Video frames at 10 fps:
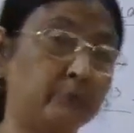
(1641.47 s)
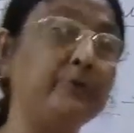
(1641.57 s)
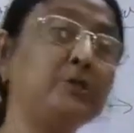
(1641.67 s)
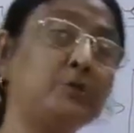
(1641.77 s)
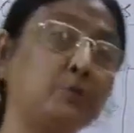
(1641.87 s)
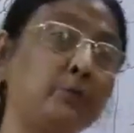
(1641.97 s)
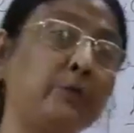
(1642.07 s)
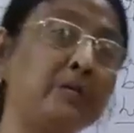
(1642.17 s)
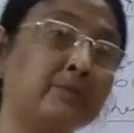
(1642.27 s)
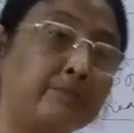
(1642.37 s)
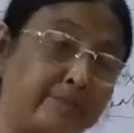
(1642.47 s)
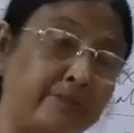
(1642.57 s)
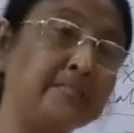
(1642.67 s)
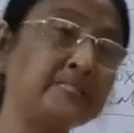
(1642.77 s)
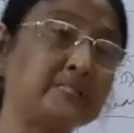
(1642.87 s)
which we
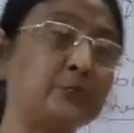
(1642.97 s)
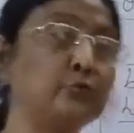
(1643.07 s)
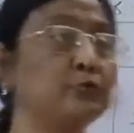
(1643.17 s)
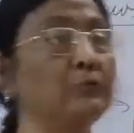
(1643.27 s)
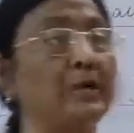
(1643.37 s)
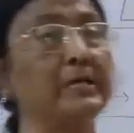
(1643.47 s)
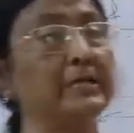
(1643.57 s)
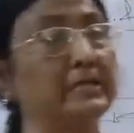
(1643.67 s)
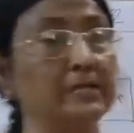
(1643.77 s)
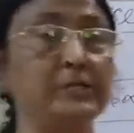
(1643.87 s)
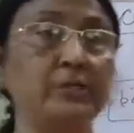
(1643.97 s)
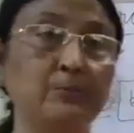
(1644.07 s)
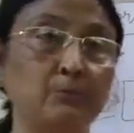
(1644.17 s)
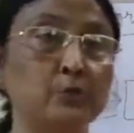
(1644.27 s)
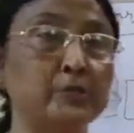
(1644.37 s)
face due to the inertia
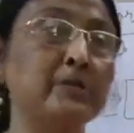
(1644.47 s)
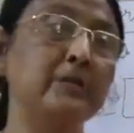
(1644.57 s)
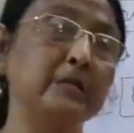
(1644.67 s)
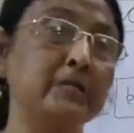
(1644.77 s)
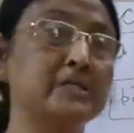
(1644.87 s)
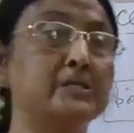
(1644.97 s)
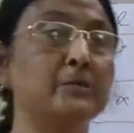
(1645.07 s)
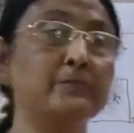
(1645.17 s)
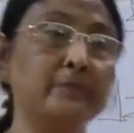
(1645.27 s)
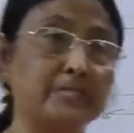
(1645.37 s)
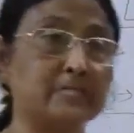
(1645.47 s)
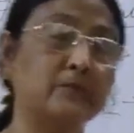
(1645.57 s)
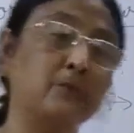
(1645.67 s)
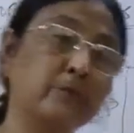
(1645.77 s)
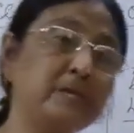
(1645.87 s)
of motion or inertia of rest.
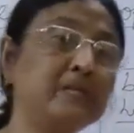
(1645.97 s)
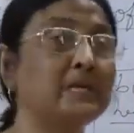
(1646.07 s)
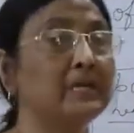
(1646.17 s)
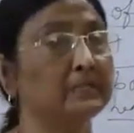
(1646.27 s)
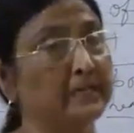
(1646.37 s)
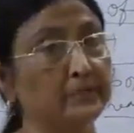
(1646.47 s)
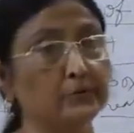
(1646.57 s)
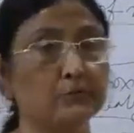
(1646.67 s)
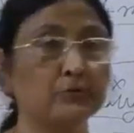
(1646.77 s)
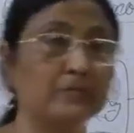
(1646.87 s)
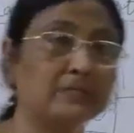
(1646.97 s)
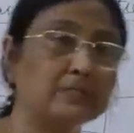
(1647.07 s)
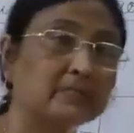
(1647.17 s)
Okay, thank you, student.